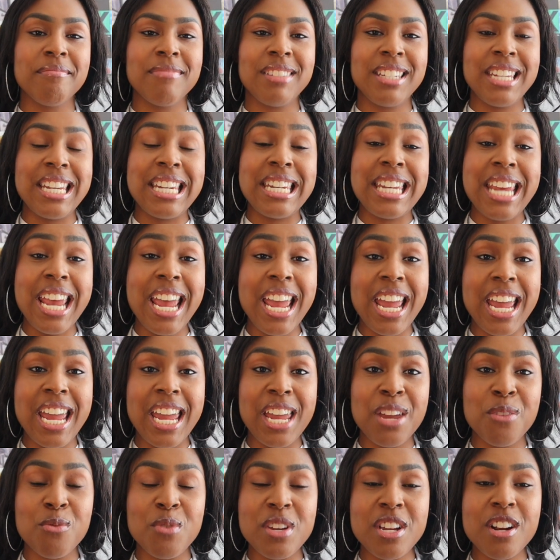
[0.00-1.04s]

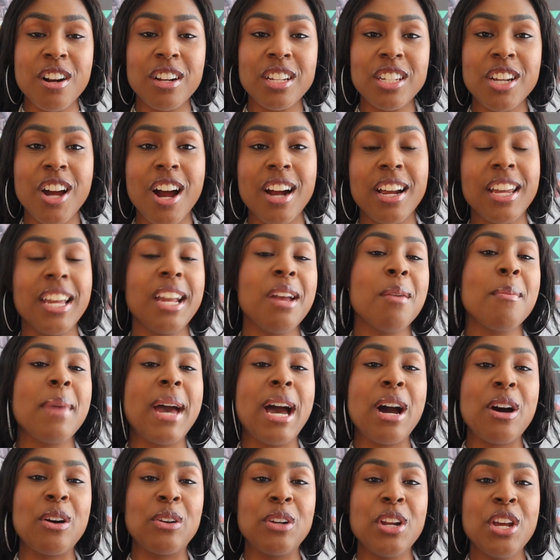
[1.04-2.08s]
Today, we are talking
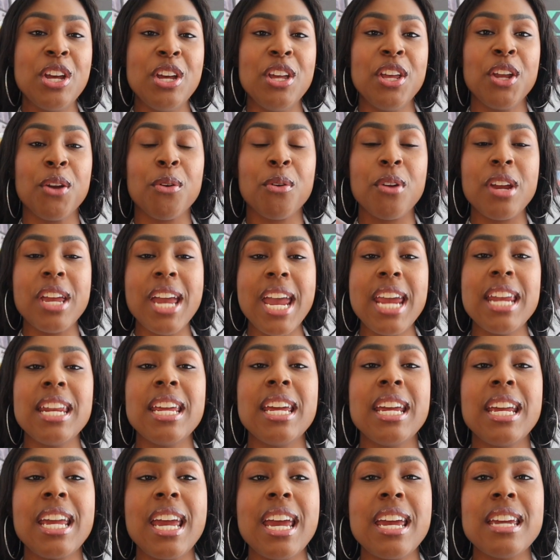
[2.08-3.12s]
about
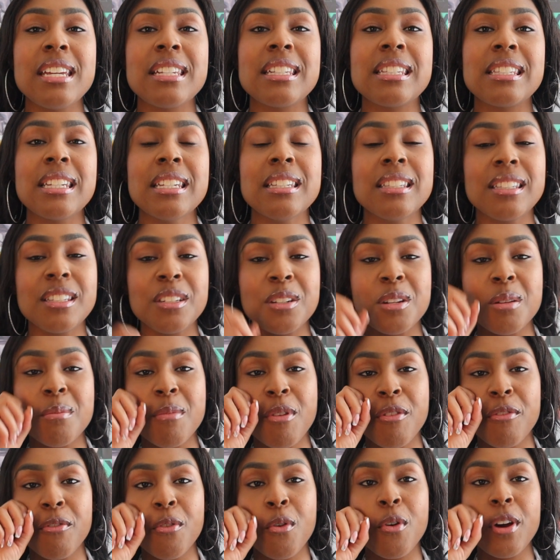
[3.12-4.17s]
creating a
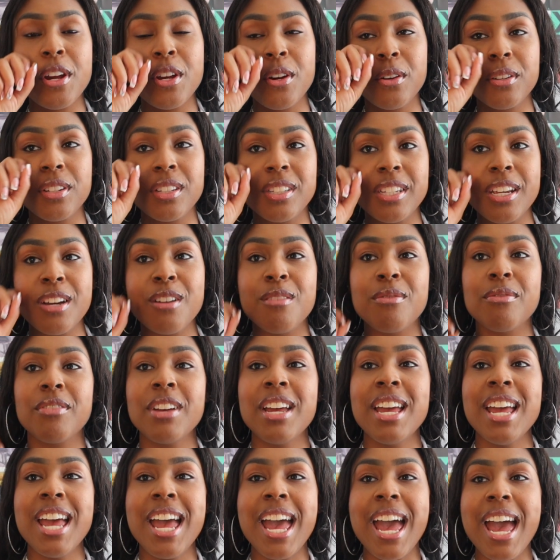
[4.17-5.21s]
system for yourself
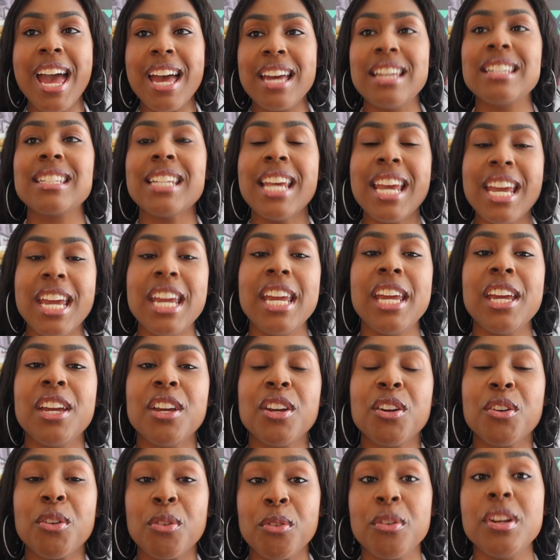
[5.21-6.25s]
as a
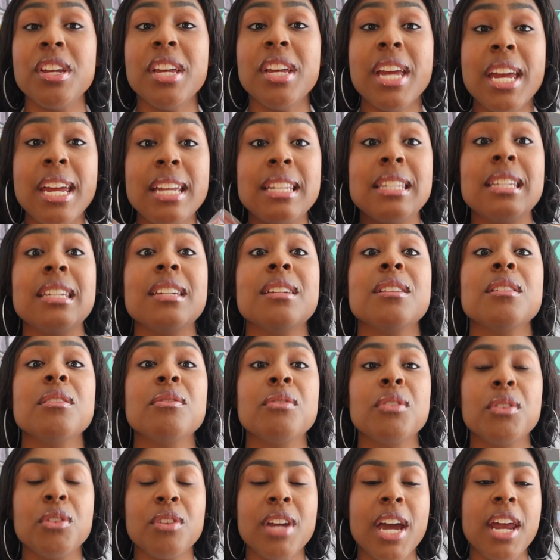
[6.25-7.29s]

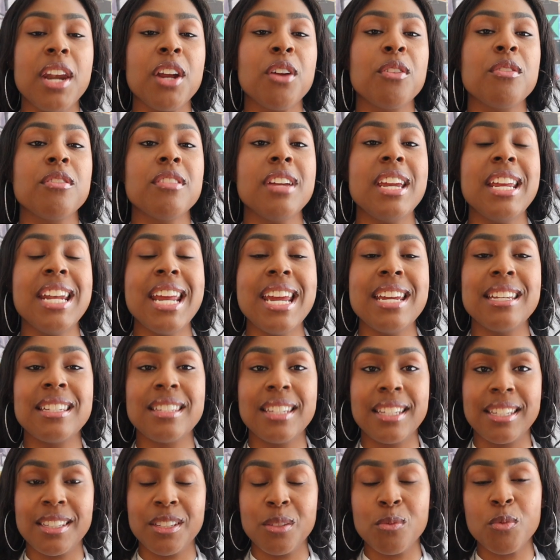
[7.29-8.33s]
creative. You got to create a
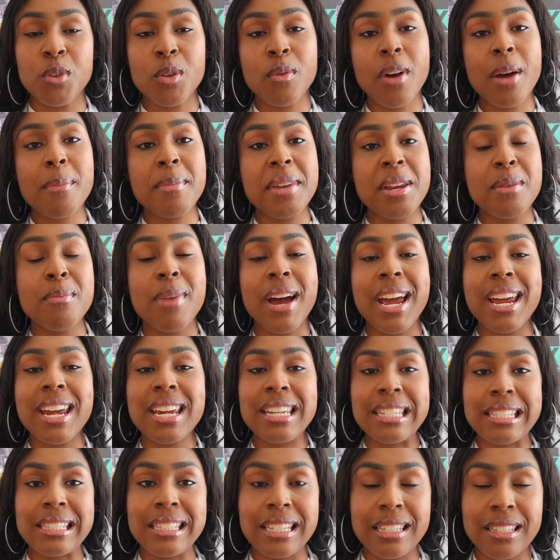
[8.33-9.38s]
system. What do I mean by
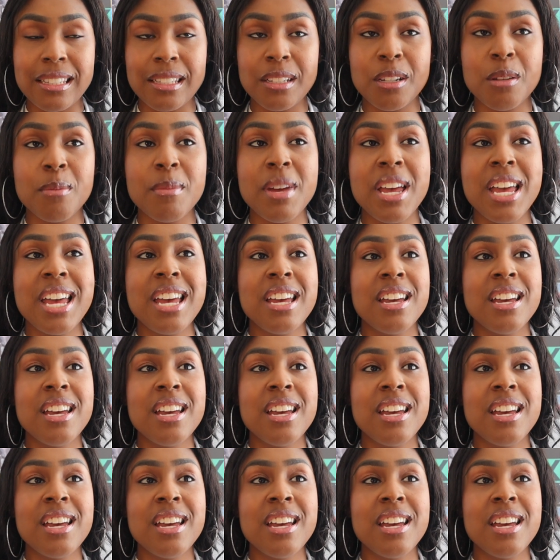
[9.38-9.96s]
a system